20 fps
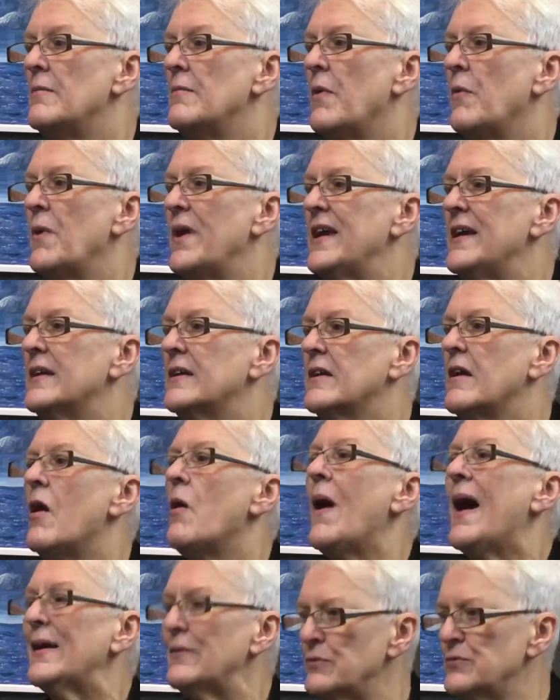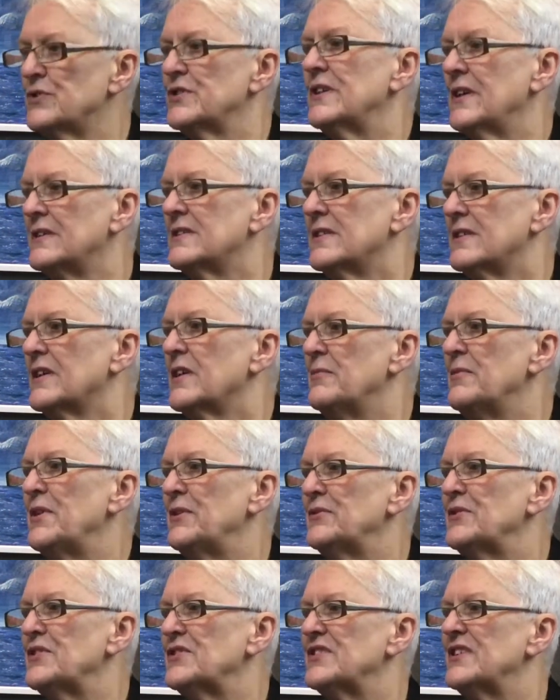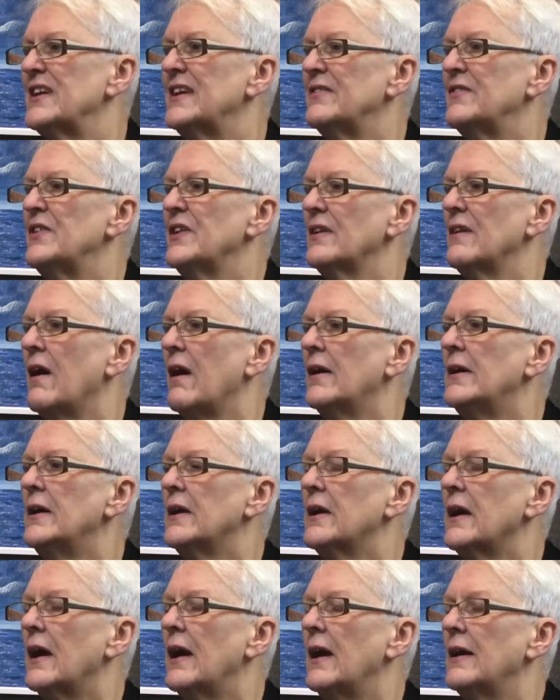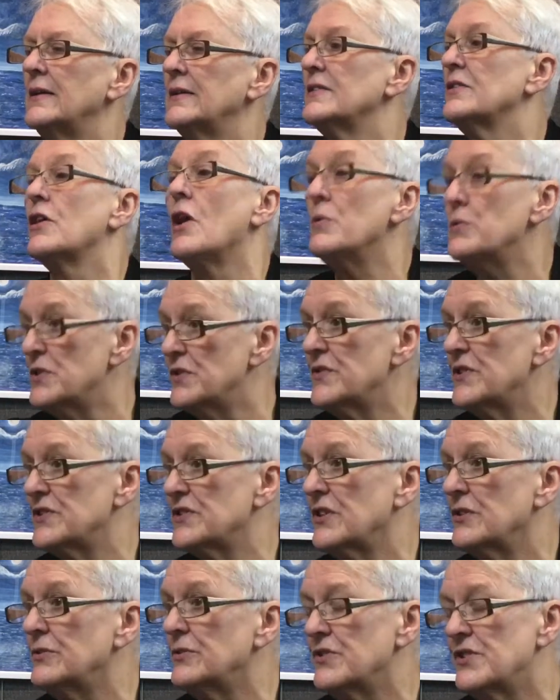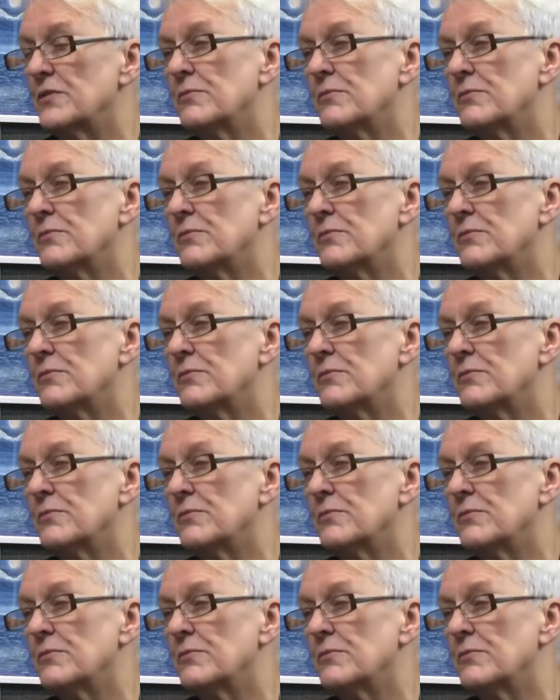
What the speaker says: We go out into the community, if you like, and go to the schools.